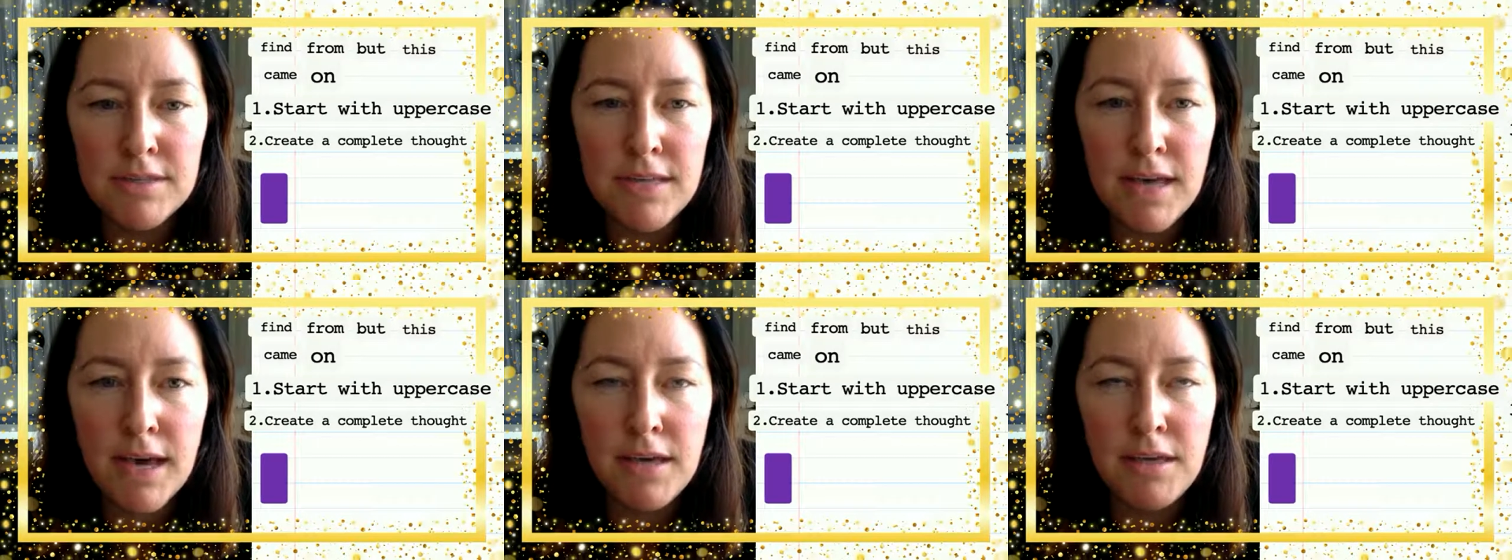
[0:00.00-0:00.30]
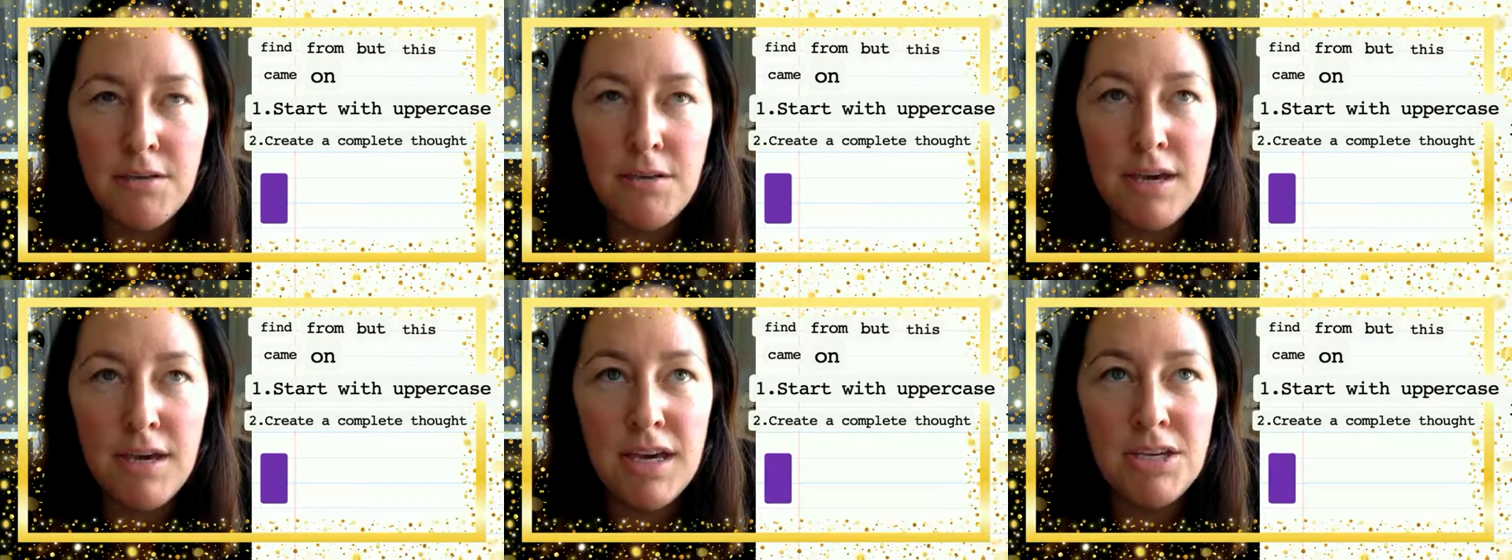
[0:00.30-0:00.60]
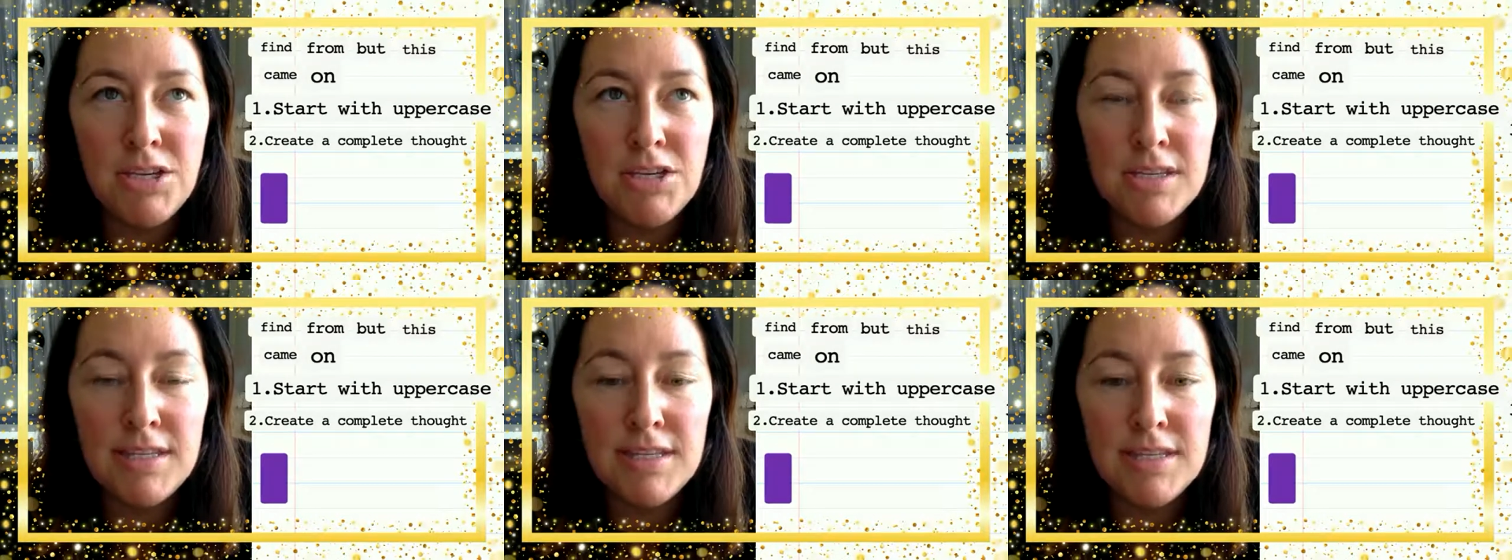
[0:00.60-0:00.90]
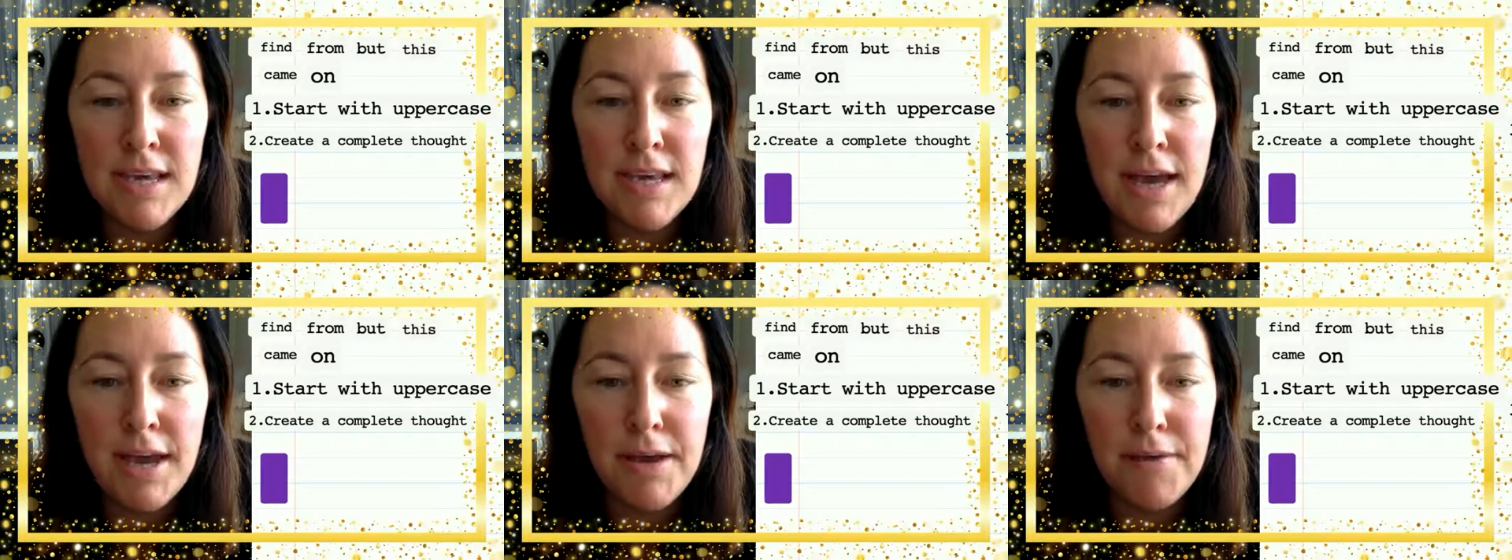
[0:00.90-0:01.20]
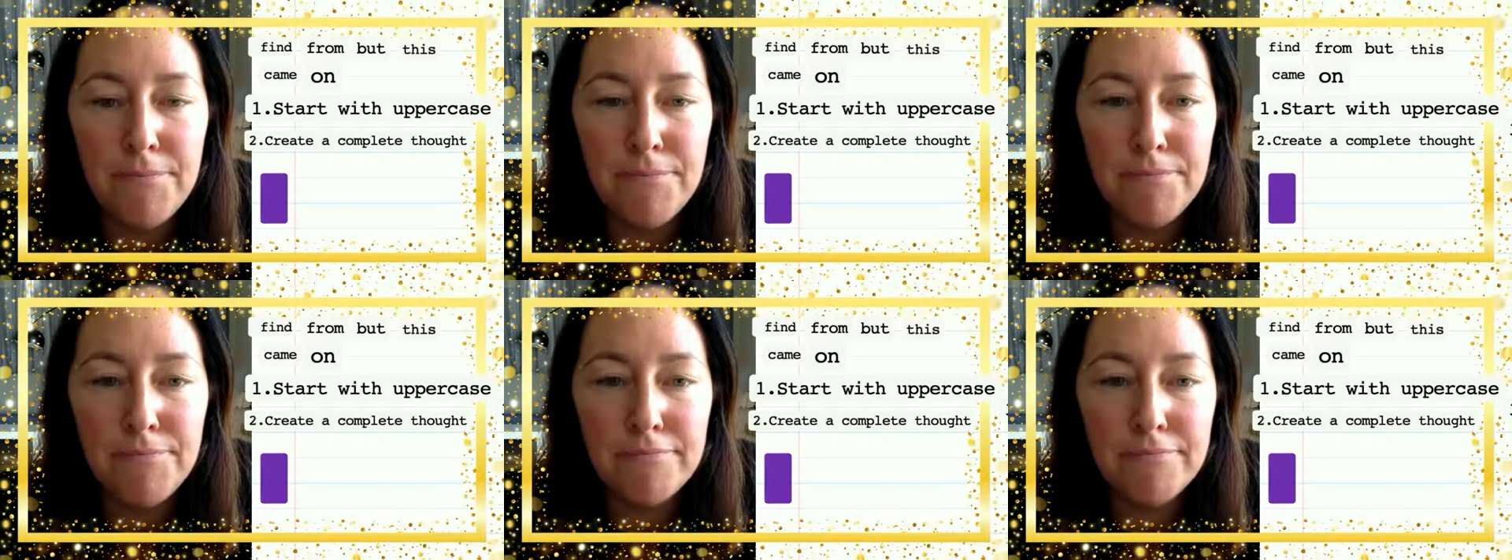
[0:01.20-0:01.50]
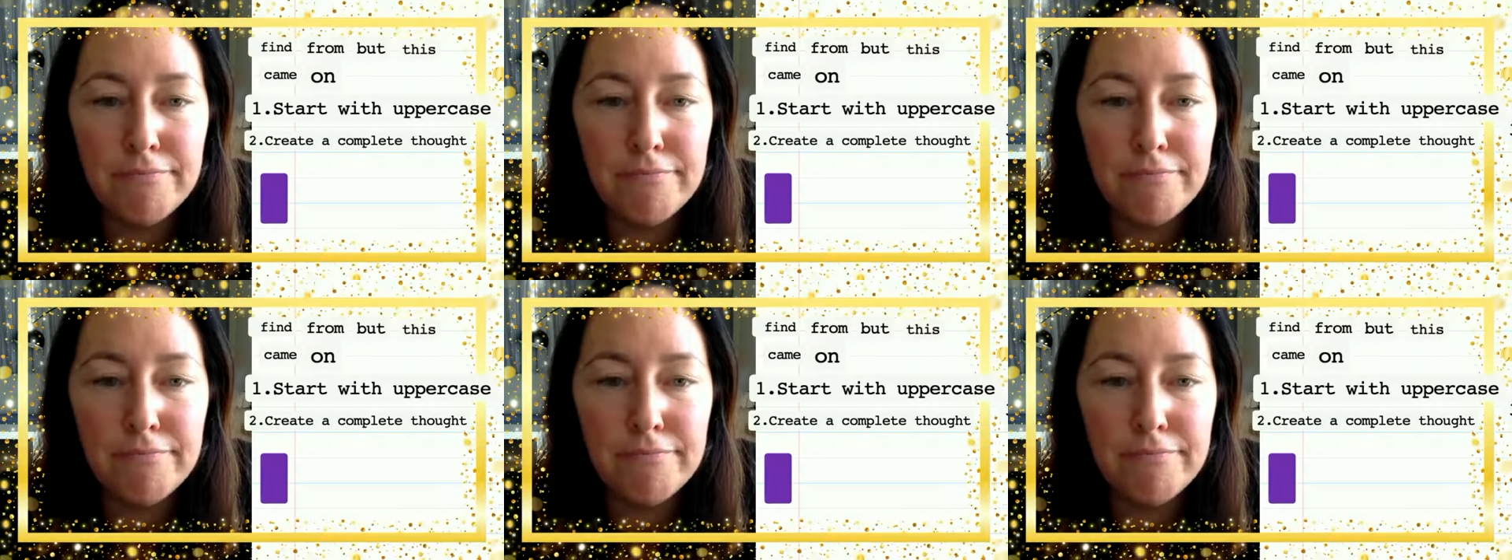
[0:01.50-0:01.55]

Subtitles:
that you can't just say,